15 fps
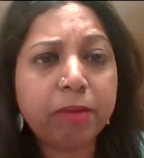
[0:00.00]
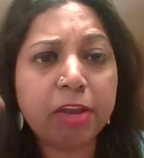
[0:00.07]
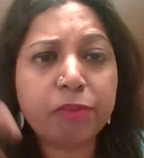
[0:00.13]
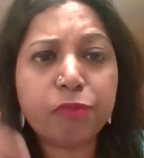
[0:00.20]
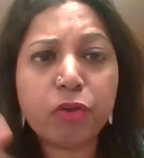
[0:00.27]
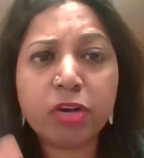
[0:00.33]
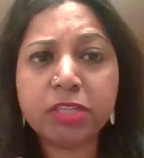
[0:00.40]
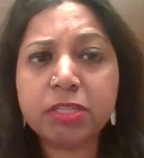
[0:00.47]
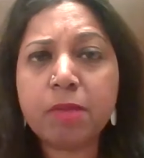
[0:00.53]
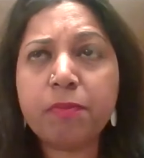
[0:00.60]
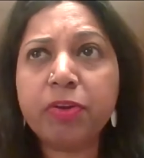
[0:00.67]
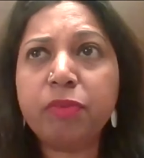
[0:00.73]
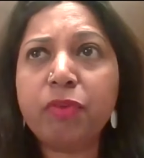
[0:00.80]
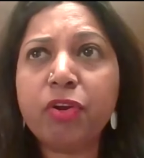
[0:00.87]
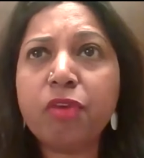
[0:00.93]
Like, for
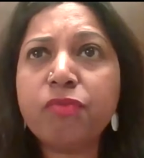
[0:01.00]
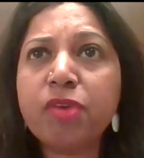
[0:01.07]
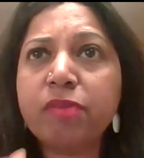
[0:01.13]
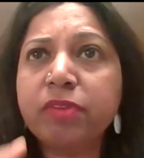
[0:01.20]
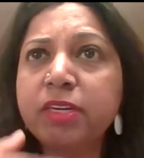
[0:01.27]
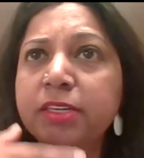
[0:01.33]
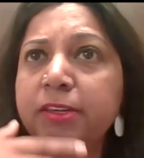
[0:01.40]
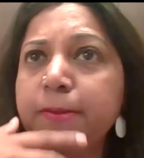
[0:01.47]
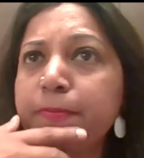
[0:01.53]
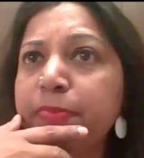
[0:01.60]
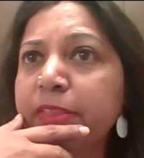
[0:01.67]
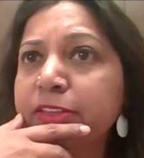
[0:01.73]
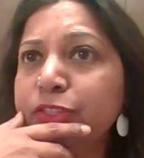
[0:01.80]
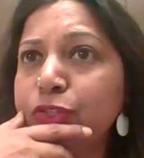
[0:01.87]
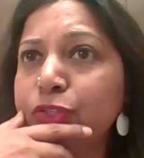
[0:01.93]
example, one of our
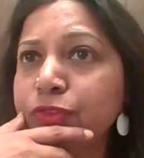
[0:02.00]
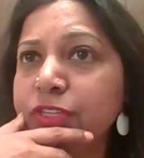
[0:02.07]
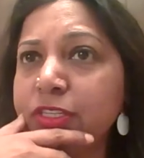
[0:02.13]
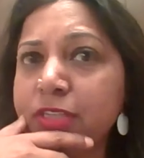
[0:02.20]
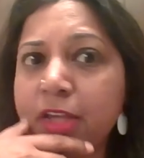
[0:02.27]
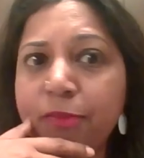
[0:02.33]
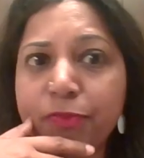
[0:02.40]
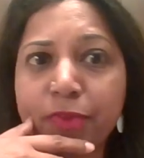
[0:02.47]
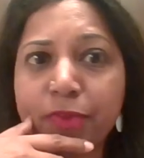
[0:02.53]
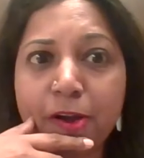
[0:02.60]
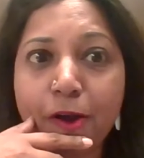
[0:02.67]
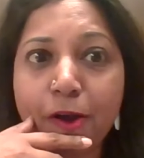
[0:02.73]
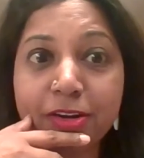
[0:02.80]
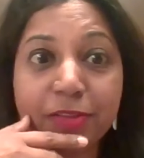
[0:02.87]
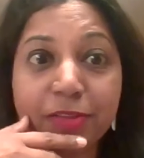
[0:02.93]
students, I
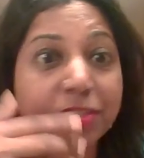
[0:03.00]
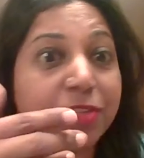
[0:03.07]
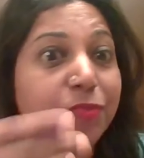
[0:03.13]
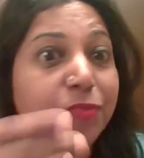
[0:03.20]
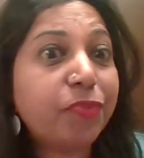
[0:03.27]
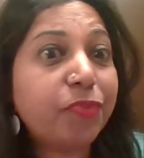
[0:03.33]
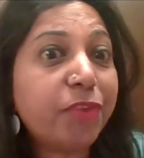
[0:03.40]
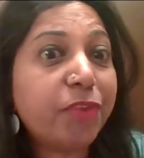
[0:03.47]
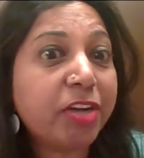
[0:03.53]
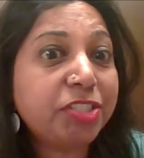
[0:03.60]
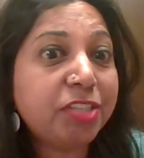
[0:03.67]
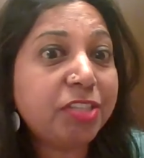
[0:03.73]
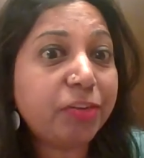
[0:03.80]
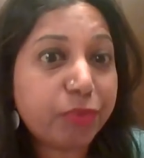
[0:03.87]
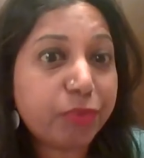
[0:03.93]
forgot, he was a
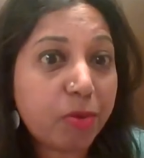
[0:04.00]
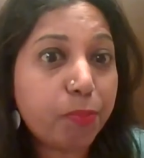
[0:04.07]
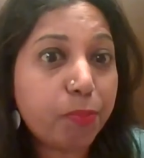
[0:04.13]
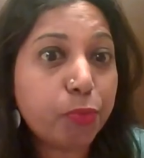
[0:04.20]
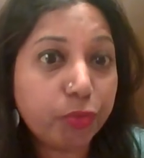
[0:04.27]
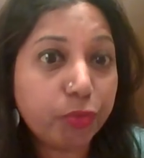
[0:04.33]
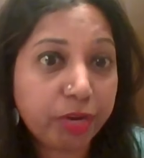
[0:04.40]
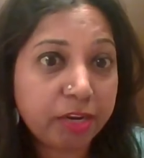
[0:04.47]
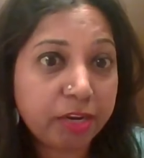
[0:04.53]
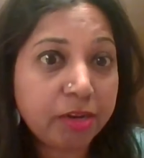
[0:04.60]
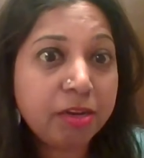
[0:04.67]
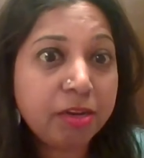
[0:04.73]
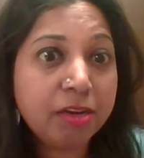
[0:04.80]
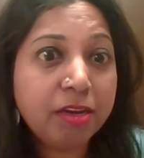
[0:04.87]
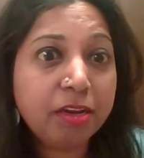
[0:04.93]
fresher from Pune,